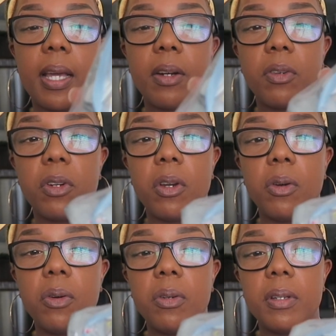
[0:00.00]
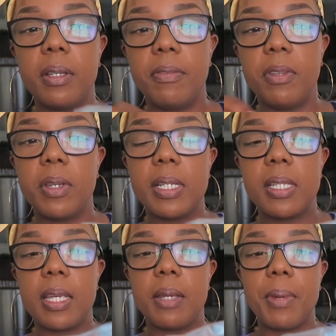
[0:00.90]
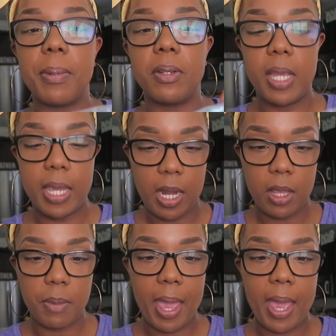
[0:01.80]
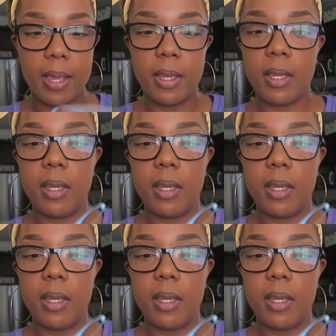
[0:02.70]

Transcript: I don't know if you can see it. Maybe I'll take it out of the bag.